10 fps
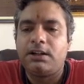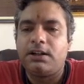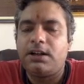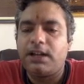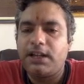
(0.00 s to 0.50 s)

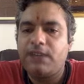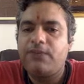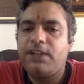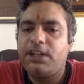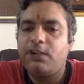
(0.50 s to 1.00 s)
Again, we
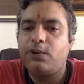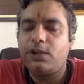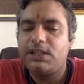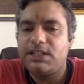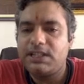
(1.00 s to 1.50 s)
need only
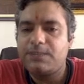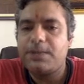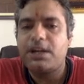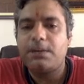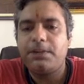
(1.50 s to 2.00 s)
6
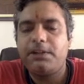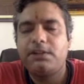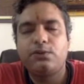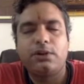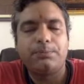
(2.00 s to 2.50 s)
parameters
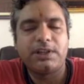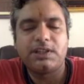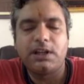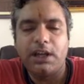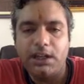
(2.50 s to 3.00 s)
to
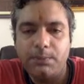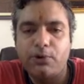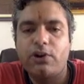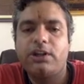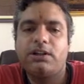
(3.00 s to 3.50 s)
represent any
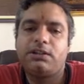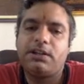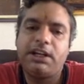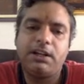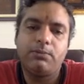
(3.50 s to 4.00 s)
point in a
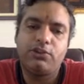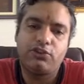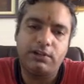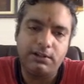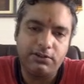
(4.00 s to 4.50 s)

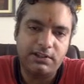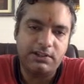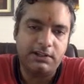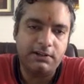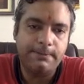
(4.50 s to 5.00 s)
three-dimensional
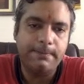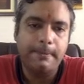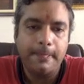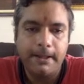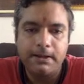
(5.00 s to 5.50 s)
crystal.
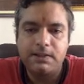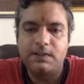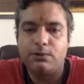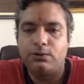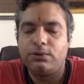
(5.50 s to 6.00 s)

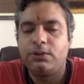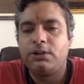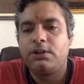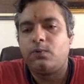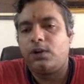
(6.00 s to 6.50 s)
So,
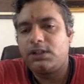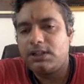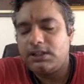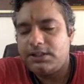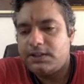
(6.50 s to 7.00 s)
what are
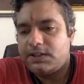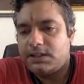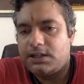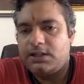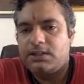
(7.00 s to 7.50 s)
these
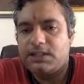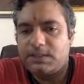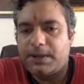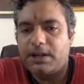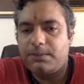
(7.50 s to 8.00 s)
6
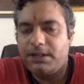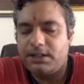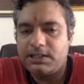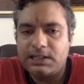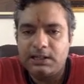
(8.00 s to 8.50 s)

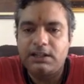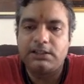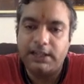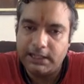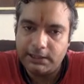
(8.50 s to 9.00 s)
parameters? The
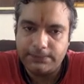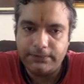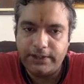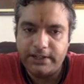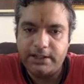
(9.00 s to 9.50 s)
length of the
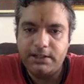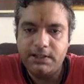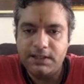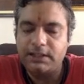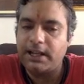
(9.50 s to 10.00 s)

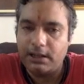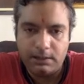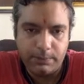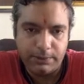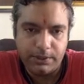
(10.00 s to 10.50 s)
vectors and the angle
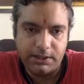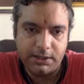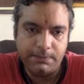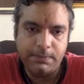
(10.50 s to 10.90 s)
between them,